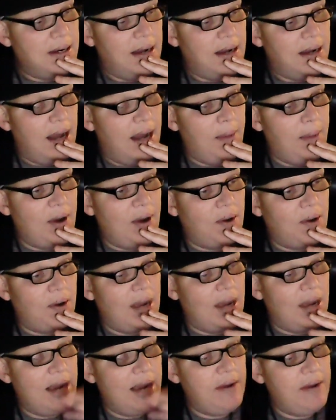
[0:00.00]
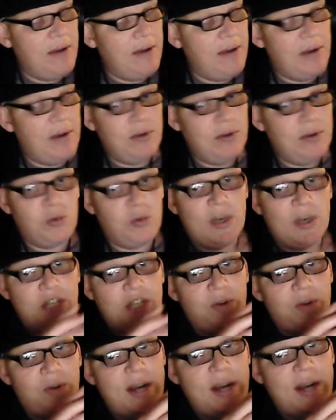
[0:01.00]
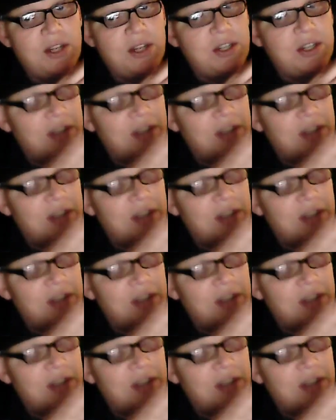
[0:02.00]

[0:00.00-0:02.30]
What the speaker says: I'm not gonna lie, it was really strange, because